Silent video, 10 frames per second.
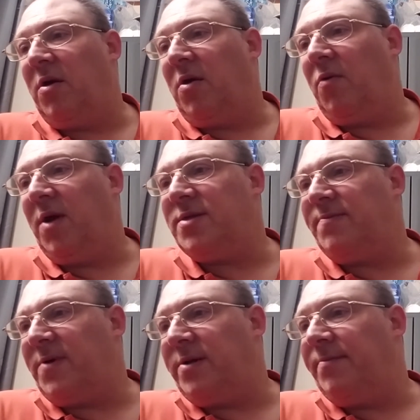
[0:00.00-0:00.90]
we had some
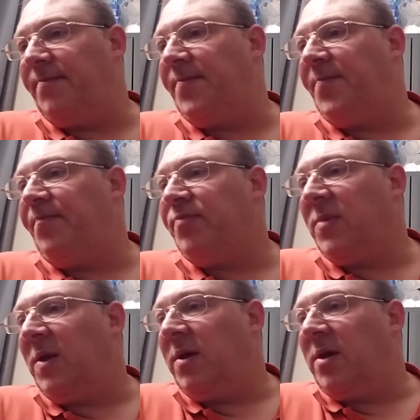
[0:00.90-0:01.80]
fun.
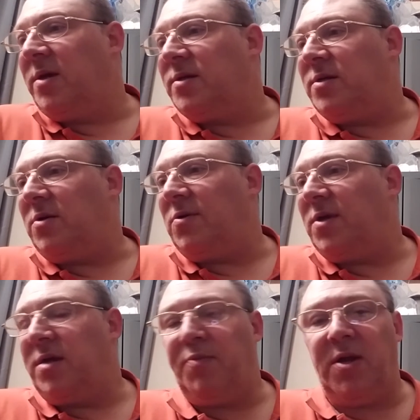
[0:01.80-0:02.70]
So
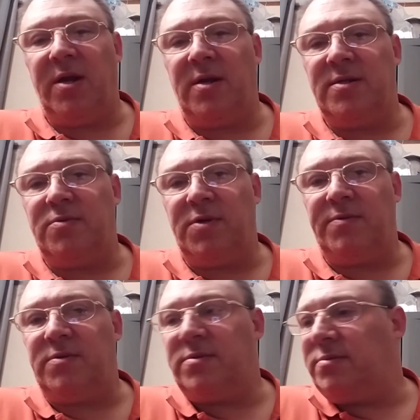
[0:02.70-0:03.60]
keep your head on a
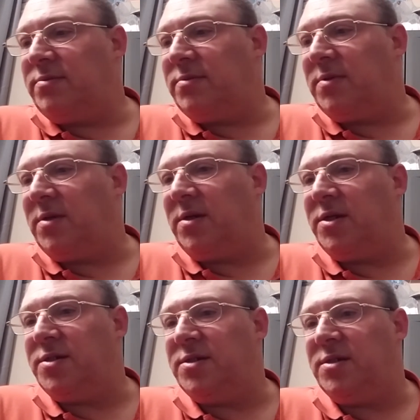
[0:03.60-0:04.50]
swivel,
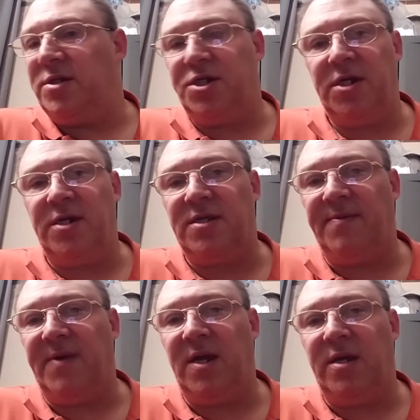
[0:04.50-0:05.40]
because the shit hits the
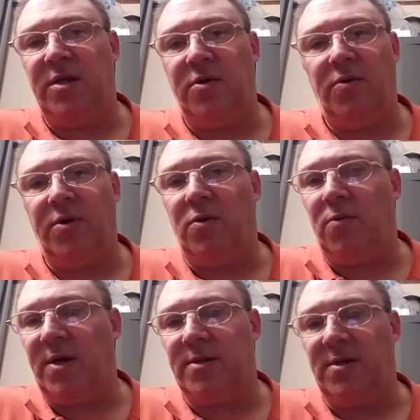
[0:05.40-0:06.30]
fan. You don't know
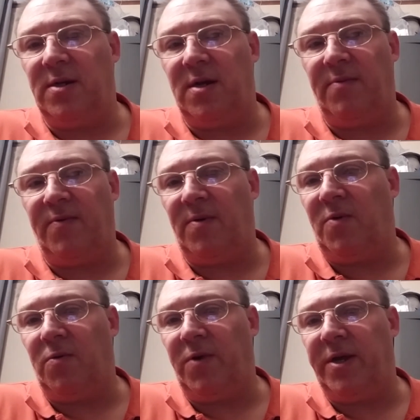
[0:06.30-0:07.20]
where it's going to come from
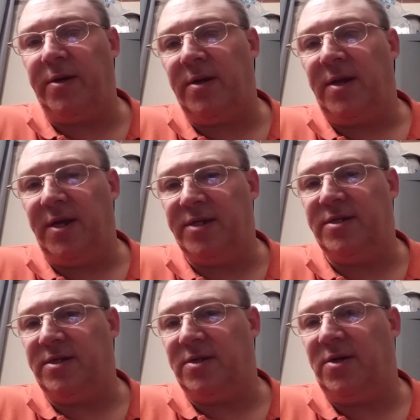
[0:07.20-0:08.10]
or when. It's
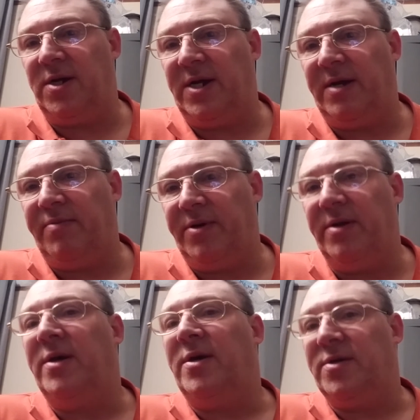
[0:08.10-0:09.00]
just going to happen.
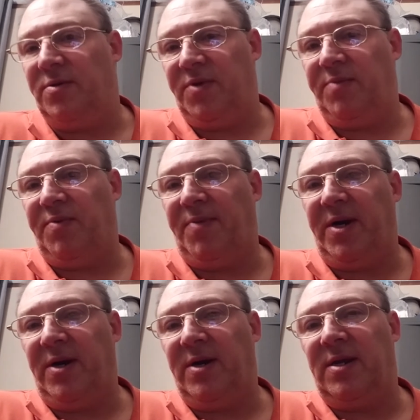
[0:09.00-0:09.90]
So be
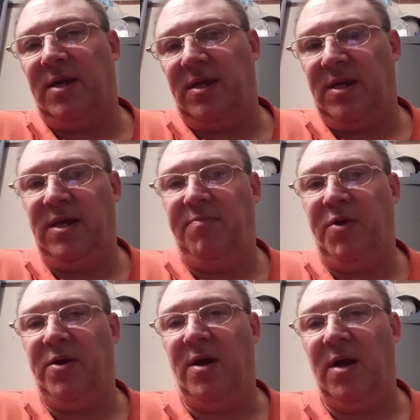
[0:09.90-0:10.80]
prepared. And keep
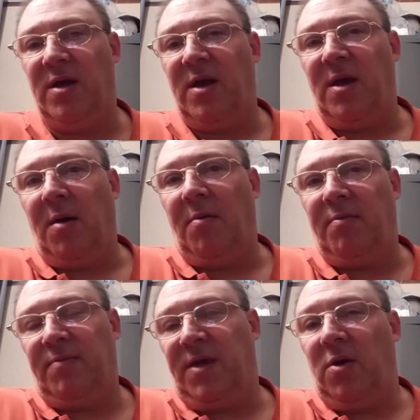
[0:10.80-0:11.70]
your
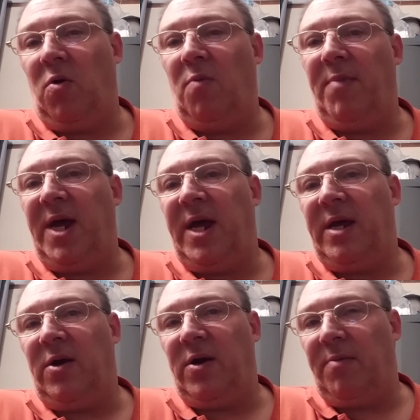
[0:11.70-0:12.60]
get home
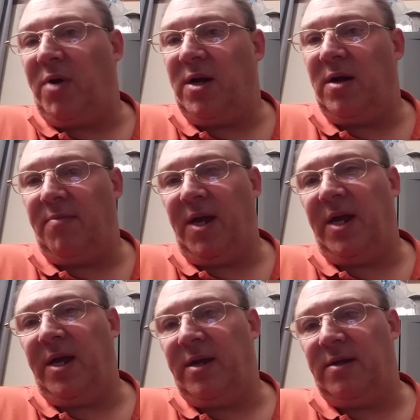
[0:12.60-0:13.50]
bag or your bug out
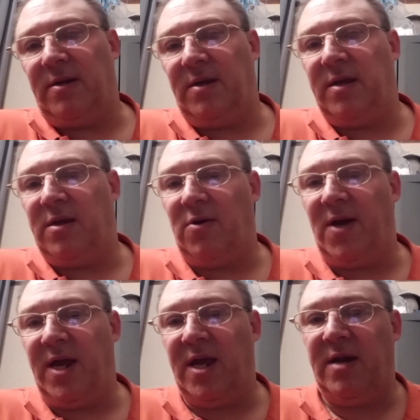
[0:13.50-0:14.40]
bag, you know, at
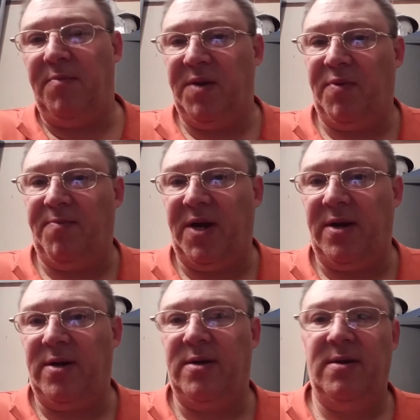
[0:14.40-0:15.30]
hand to be prepared.